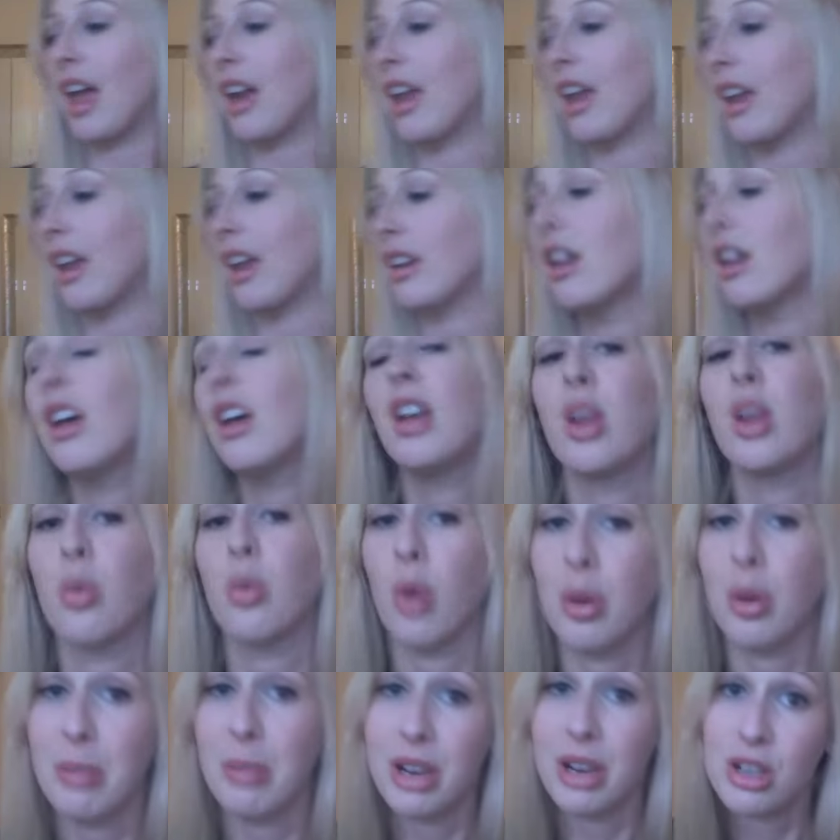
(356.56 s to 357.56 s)
And you
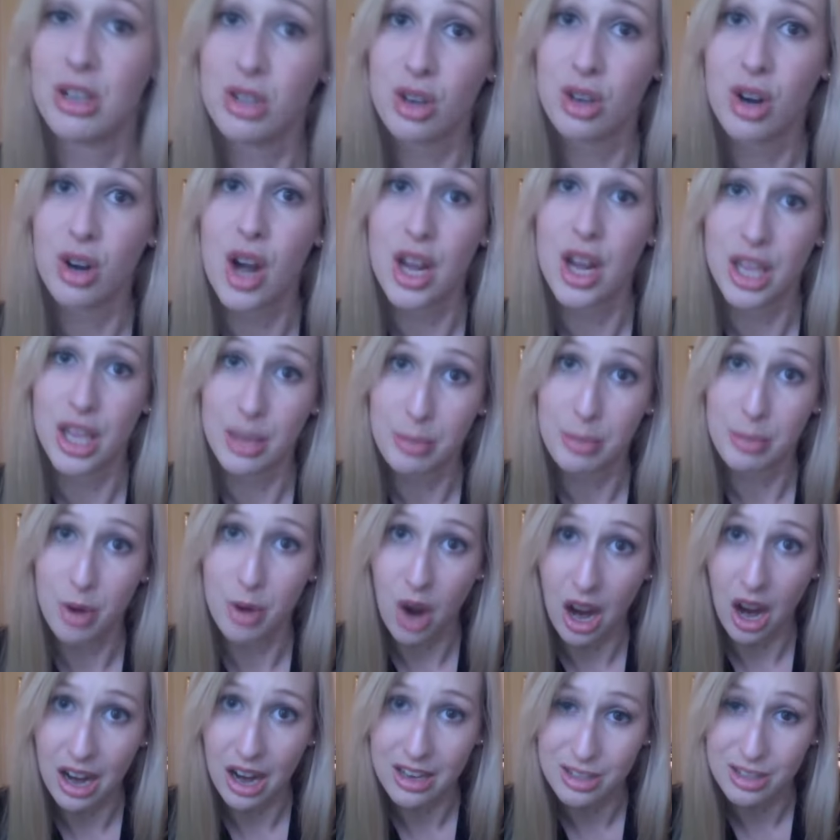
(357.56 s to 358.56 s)
want to make sure and keep your
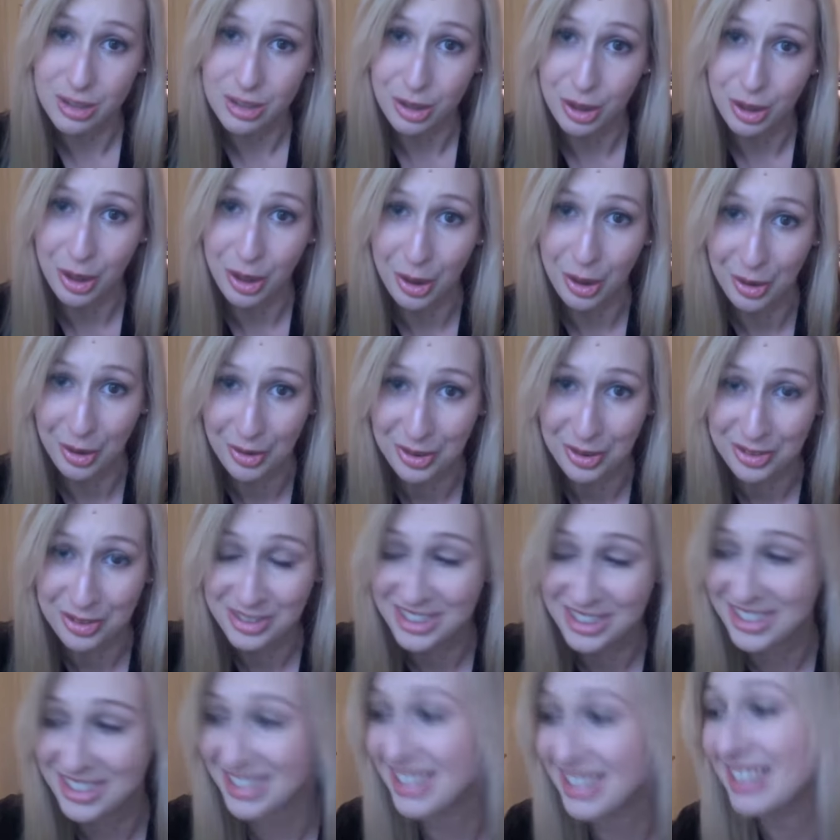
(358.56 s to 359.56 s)
eyes
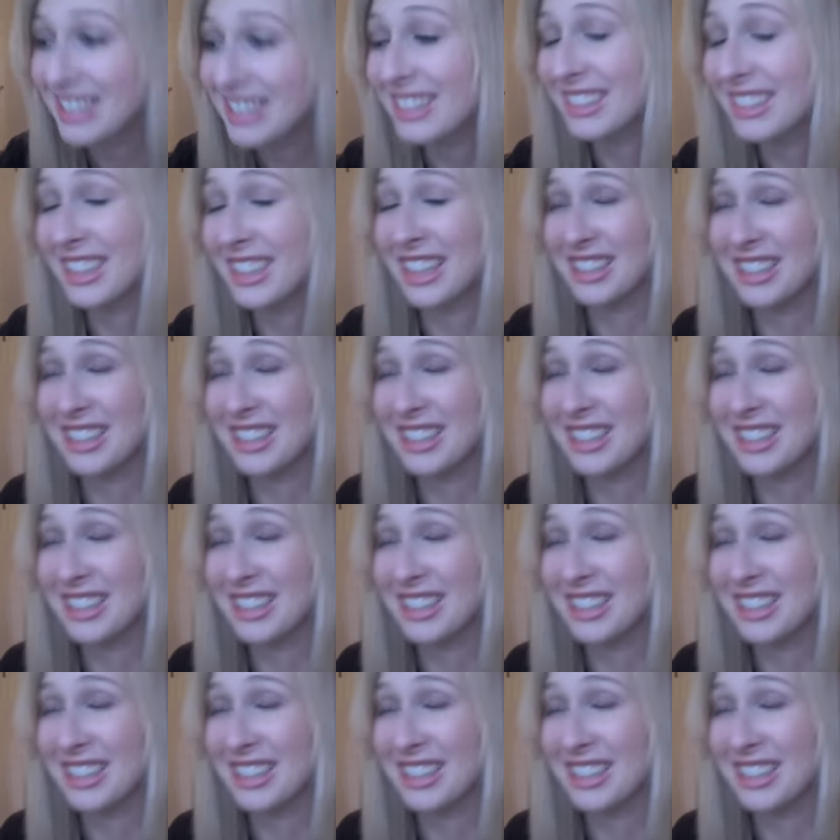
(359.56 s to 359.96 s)
closed because